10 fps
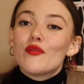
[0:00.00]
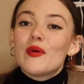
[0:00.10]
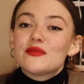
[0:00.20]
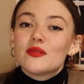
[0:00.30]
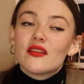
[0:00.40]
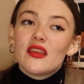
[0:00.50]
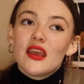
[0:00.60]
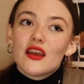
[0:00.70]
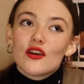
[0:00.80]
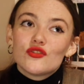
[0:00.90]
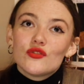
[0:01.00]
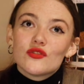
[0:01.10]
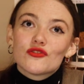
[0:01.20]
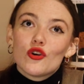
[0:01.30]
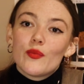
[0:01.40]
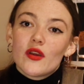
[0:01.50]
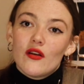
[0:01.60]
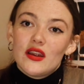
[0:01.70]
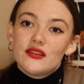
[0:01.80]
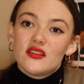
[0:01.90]
the best book of the year goes to The
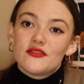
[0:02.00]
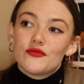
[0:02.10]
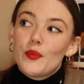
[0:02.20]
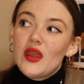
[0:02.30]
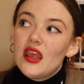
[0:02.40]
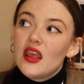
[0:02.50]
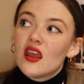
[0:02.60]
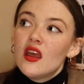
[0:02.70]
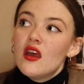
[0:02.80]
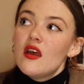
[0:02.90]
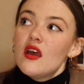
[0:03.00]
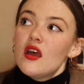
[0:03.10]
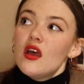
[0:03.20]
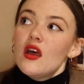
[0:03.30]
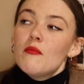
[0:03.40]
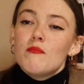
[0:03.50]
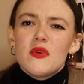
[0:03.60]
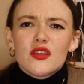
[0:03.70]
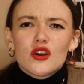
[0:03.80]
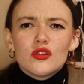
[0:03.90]
Scorpio Races for being
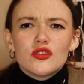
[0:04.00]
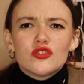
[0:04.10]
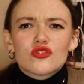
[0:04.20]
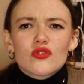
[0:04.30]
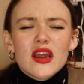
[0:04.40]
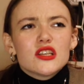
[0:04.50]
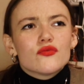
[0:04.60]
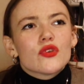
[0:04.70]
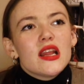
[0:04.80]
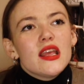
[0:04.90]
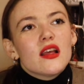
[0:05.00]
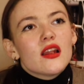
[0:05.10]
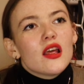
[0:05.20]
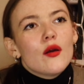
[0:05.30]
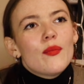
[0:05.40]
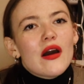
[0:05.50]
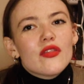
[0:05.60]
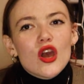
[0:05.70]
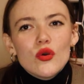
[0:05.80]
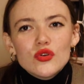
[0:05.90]
mythical and strange and really
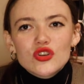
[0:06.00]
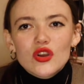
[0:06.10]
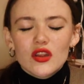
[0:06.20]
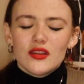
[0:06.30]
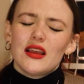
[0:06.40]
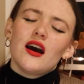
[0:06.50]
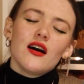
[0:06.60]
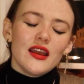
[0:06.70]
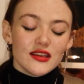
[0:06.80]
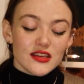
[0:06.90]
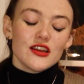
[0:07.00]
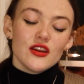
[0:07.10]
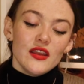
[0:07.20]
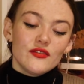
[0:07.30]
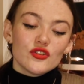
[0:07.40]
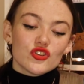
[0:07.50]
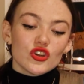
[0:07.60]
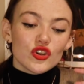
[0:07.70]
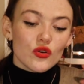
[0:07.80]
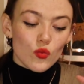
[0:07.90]
about the ocean and ah, it, I, it's just
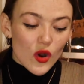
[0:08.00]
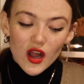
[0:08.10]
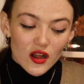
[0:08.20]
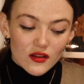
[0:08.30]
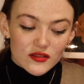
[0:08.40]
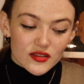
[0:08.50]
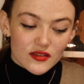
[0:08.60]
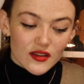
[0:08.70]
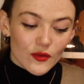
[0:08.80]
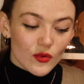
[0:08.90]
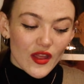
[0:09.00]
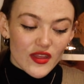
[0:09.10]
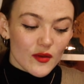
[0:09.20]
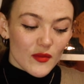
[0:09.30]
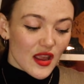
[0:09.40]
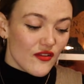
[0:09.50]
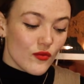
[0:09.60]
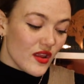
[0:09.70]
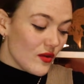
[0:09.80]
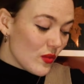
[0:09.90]
such a good world. I think it might
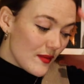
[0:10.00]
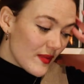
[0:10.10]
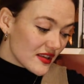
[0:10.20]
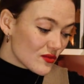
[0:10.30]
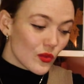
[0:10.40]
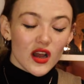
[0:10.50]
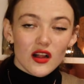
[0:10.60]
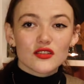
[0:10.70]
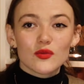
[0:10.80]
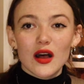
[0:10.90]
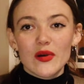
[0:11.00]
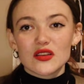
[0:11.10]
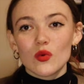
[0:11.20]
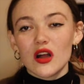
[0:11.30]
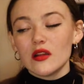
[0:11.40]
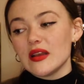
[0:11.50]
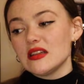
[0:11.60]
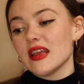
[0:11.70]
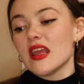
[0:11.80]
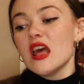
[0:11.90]
even win best world as well, best world
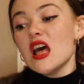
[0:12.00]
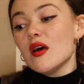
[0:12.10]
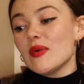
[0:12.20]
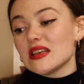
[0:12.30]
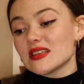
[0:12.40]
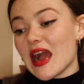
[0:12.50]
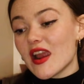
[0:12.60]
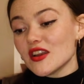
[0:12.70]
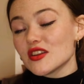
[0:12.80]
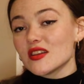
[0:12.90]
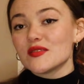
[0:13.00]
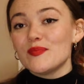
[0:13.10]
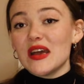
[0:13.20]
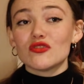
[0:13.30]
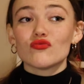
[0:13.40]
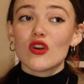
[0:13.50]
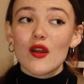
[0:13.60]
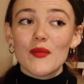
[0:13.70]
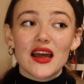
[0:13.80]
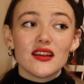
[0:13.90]
building, best characters, best
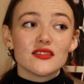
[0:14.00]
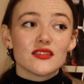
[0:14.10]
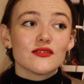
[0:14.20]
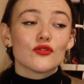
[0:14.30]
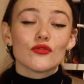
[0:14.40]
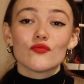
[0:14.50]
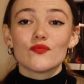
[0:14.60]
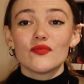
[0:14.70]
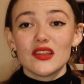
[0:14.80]
romance, like the